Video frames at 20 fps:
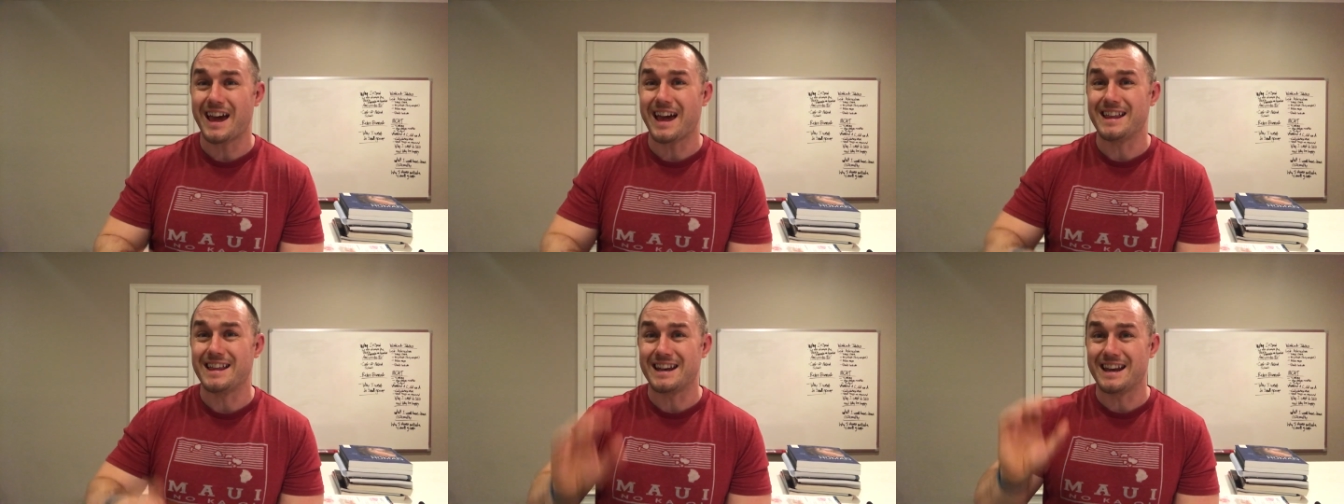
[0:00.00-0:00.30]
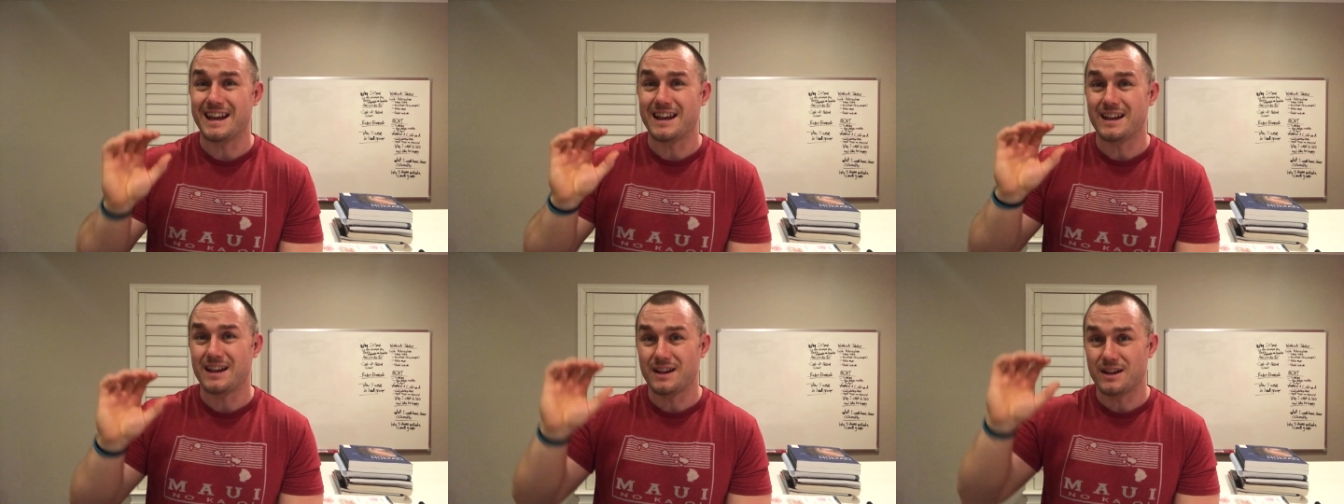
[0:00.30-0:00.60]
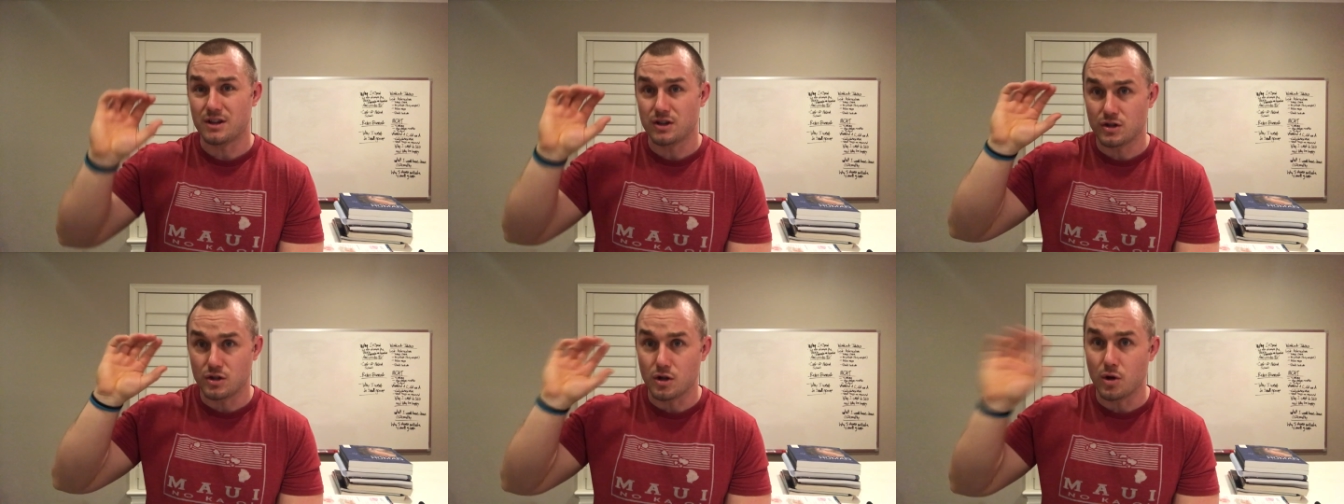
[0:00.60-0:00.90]
and then
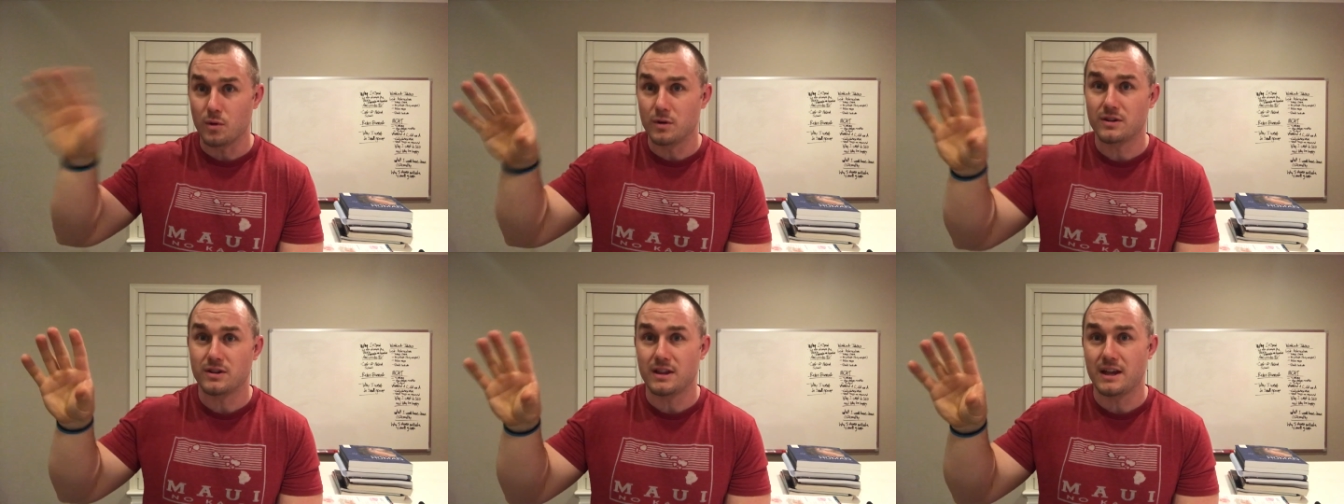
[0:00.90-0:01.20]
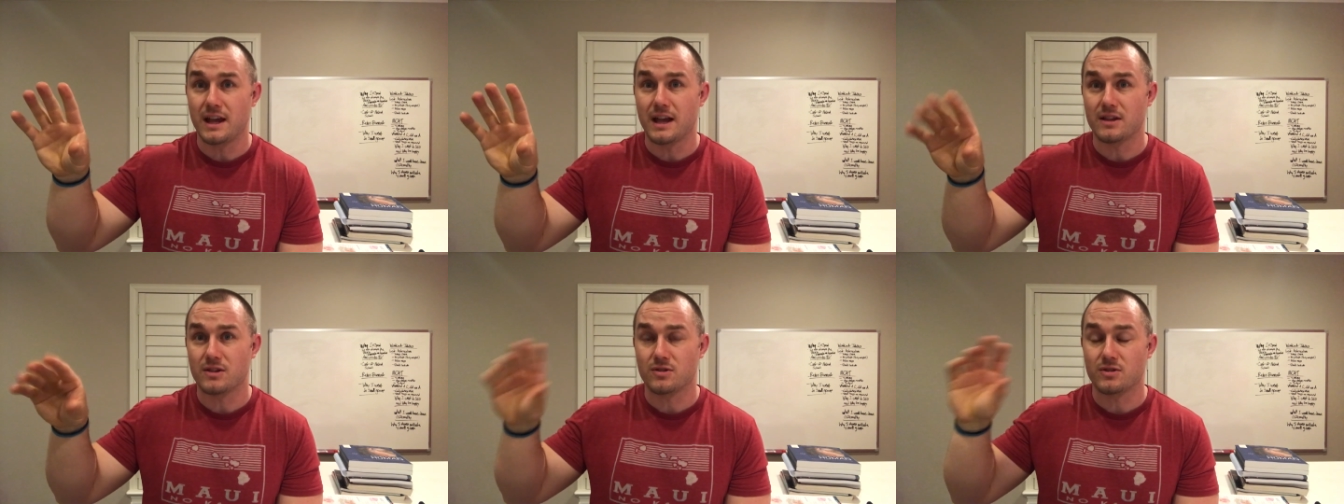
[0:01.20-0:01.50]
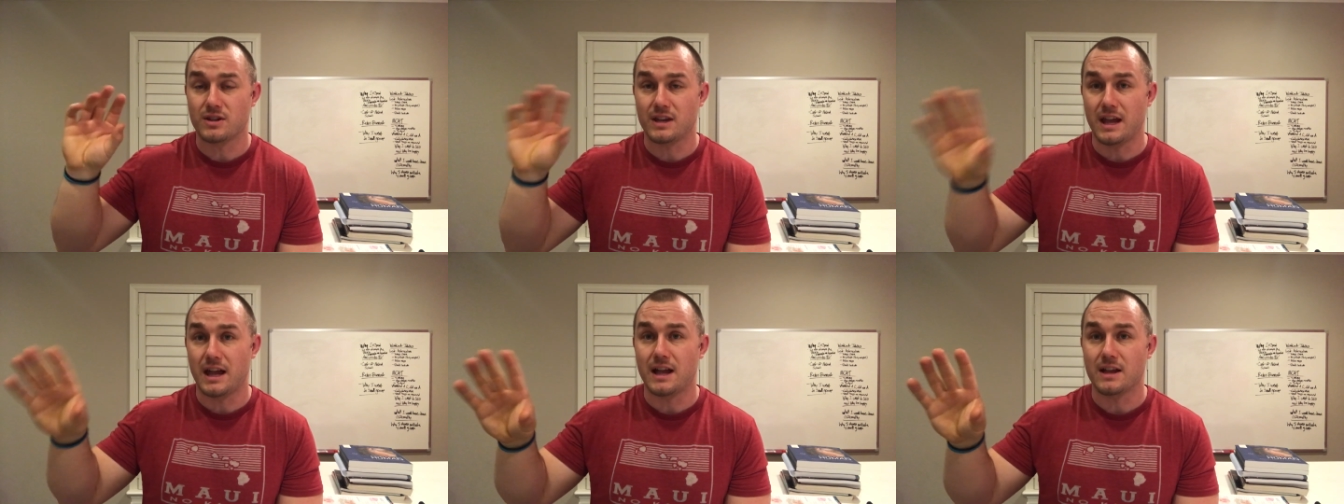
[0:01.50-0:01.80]
go into the answers
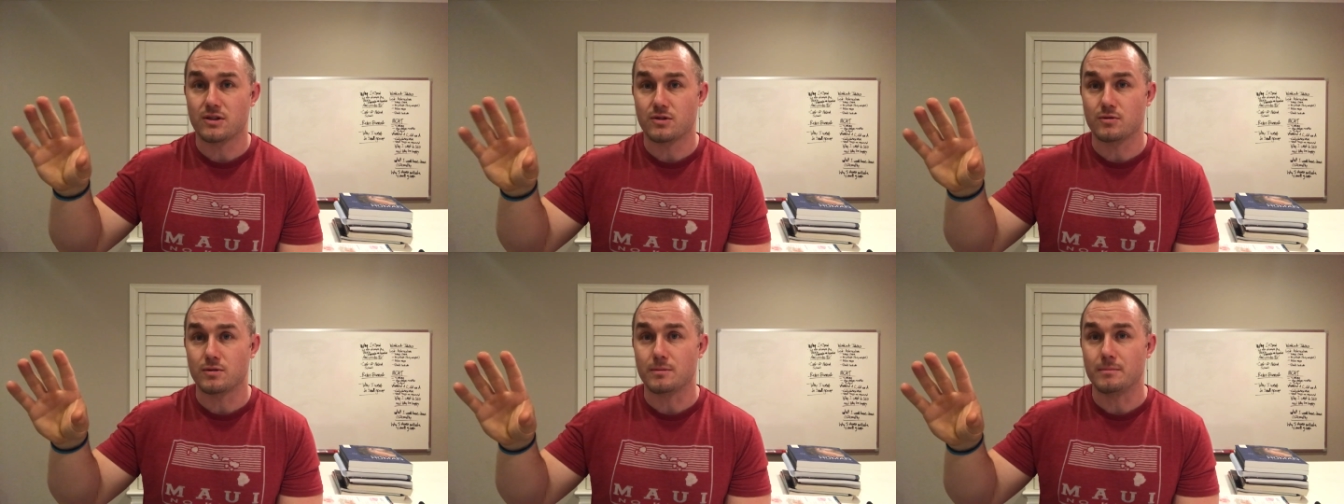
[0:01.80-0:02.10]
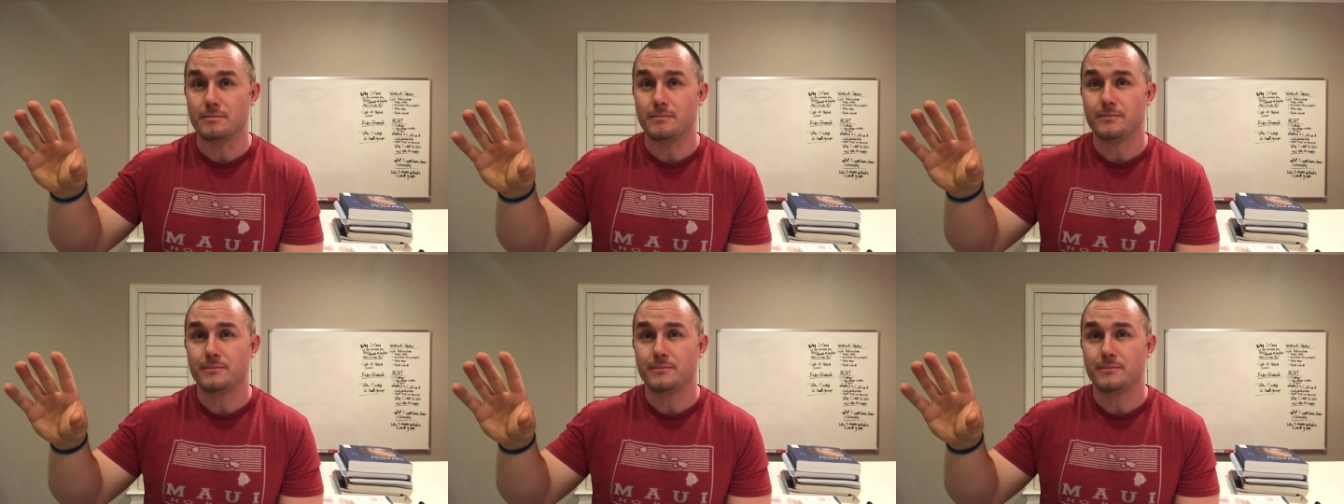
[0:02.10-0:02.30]
and answer them.